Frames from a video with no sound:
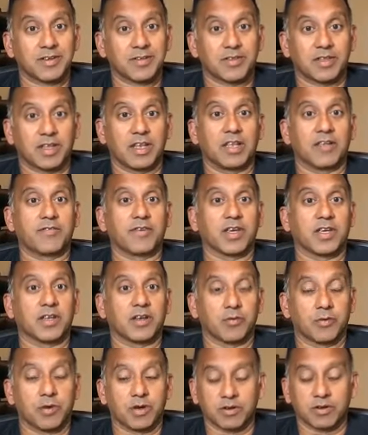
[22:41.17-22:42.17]
They're living in a
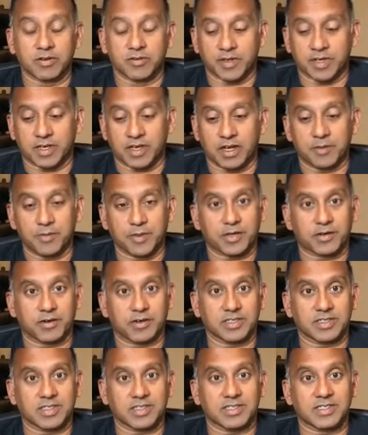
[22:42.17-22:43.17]
world of a climate
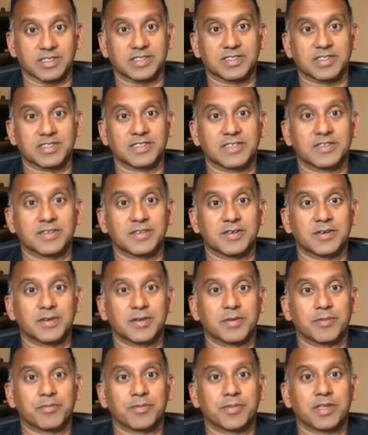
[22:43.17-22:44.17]
crisis.
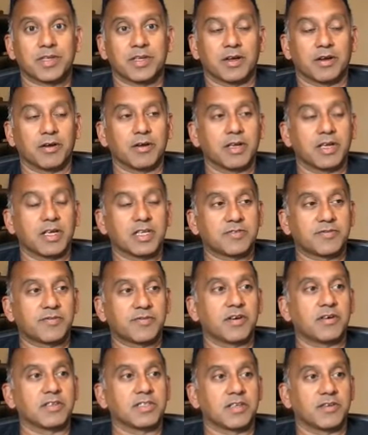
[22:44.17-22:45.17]
It's a
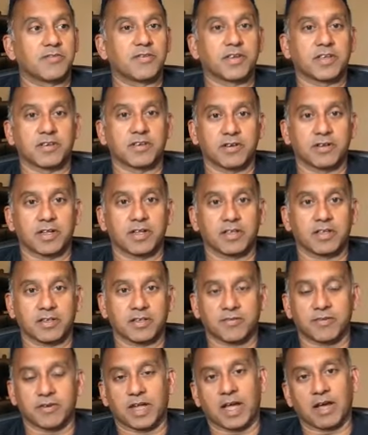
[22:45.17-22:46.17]
very
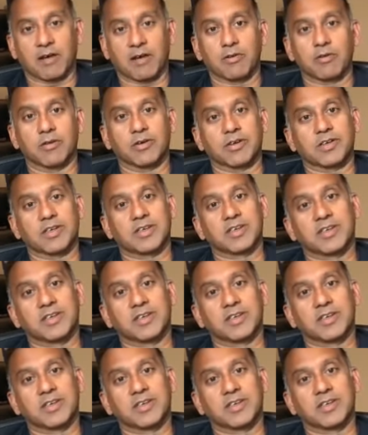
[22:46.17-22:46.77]
different outlook.